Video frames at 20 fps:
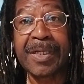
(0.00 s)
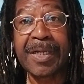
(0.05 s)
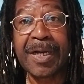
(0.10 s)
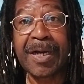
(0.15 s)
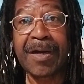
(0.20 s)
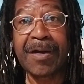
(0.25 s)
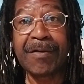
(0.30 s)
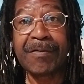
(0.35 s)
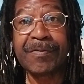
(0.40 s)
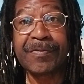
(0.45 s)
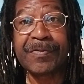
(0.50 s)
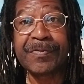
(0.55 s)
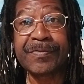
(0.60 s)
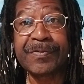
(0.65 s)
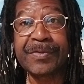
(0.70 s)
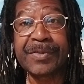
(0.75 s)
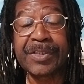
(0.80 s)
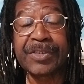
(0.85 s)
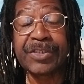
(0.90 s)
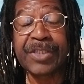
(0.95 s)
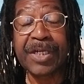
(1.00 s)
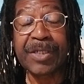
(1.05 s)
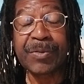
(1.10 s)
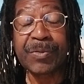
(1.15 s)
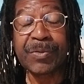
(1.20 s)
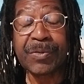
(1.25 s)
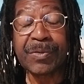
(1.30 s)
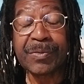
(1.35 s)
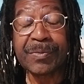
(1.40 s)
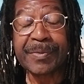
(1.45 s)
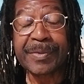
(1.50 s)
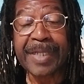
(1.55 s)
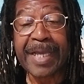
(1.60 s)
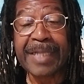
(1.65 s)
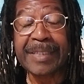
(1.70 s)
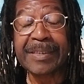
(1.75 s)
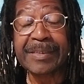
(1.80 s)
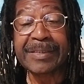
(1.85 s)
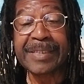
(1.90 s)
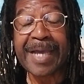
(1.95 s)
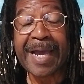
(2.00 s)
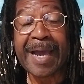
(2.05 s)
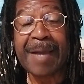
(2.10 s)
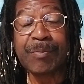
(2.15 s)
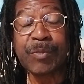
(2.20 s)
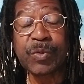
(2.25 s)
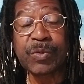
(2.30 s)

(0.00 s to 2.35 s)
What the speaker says: of the general at the time,